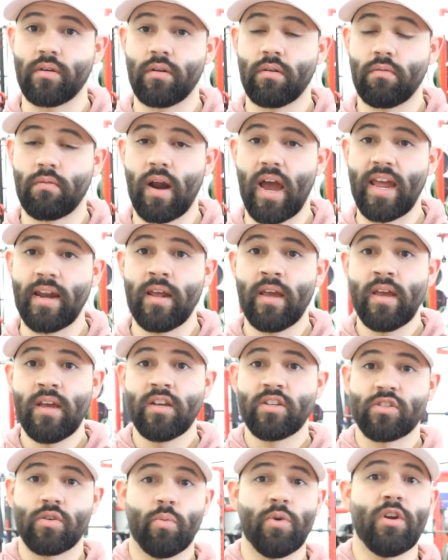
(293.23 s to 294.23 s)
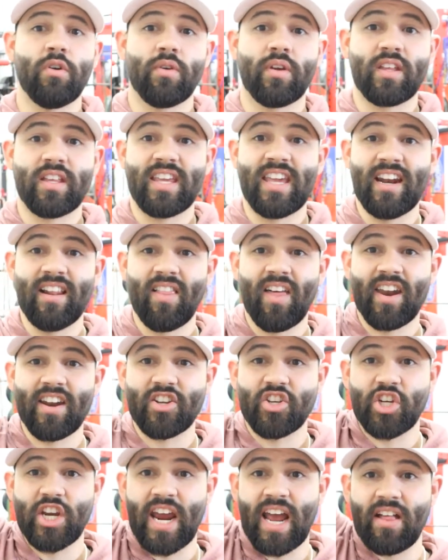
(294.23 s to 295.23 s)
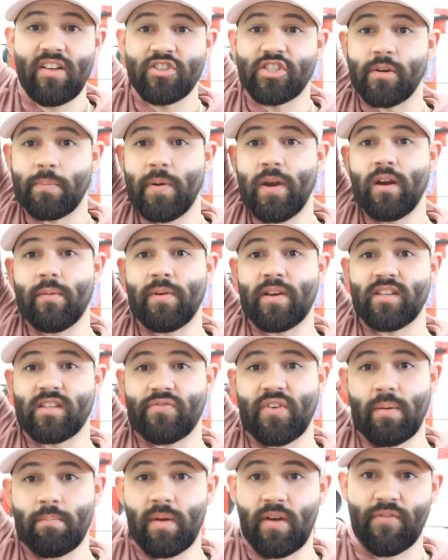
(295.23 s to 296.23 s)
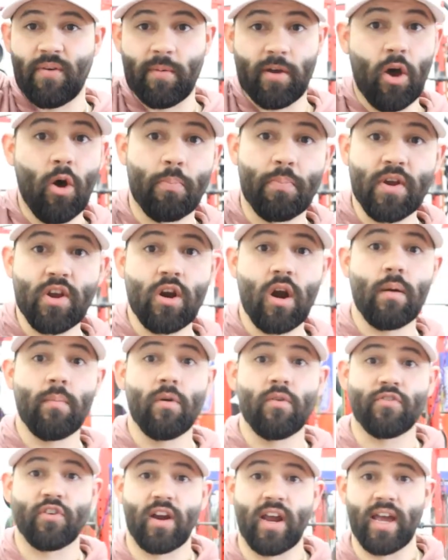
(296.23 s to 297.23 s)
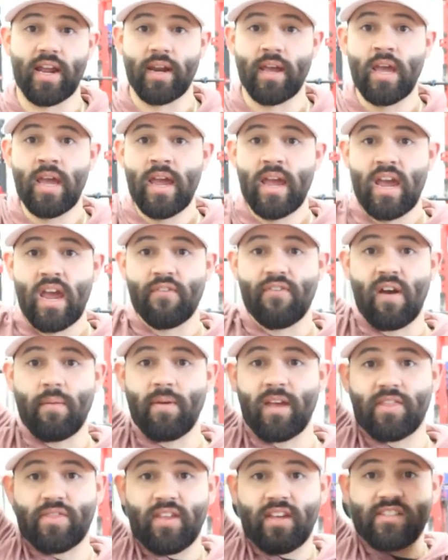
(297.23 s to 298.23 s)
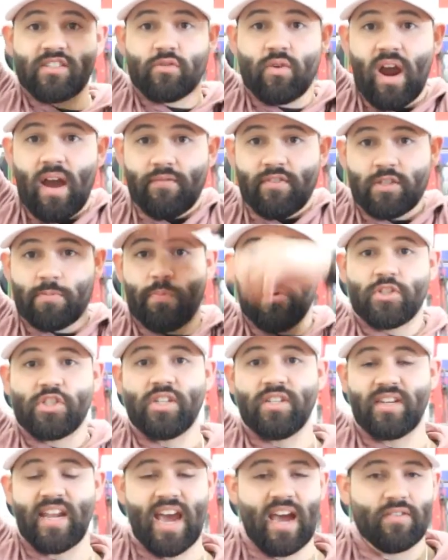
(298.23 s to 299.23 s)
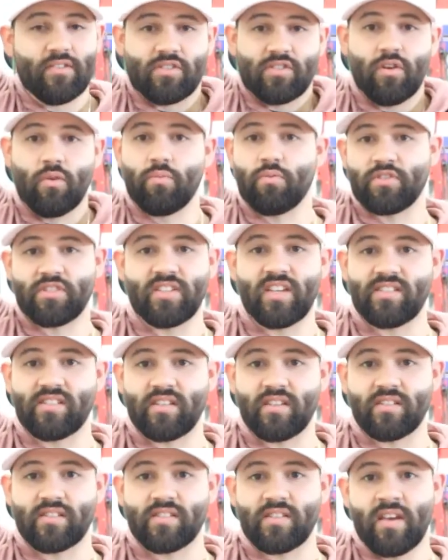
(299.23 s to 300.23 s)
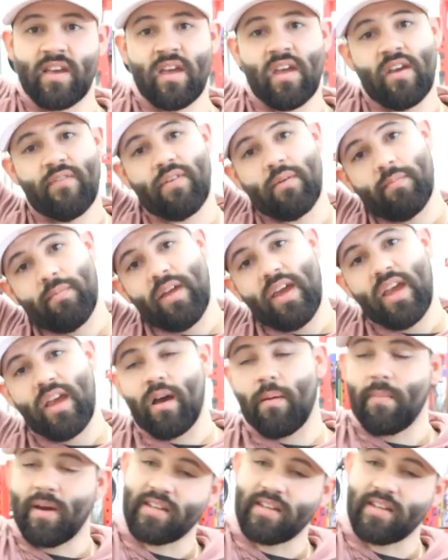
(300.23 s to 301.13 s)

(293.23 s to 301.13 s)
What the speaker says: right? So we don't get a lot of challenge up here, because if I'm like, oh, bring your arm over your head. If I'm like this, gravity's pushing down, there's no resistance. If I'm laying on my